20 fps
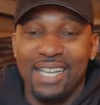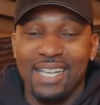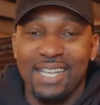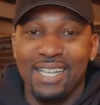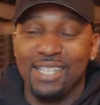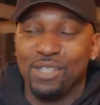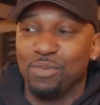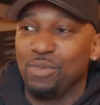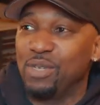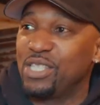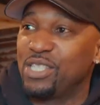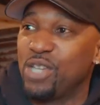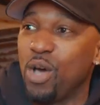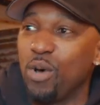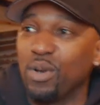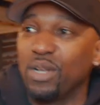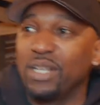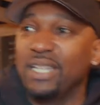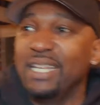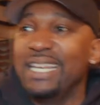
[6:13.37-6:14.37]
is we
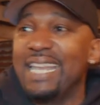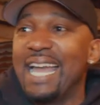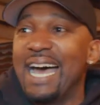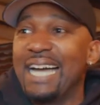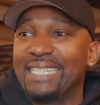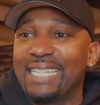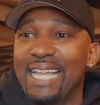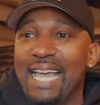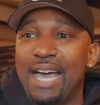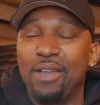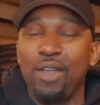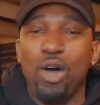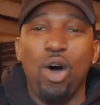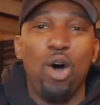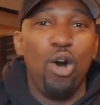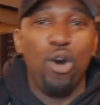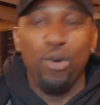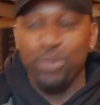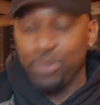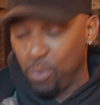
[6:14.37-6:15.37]
totally knocked down
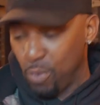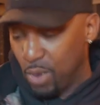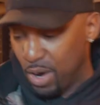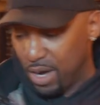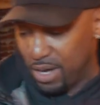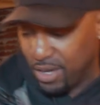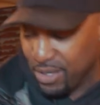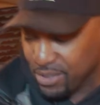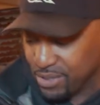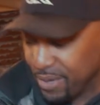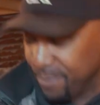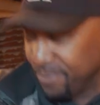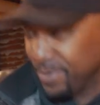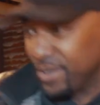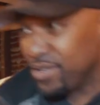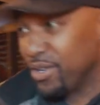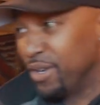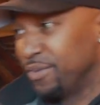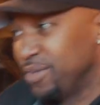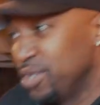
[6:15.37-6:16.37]
all the walls. So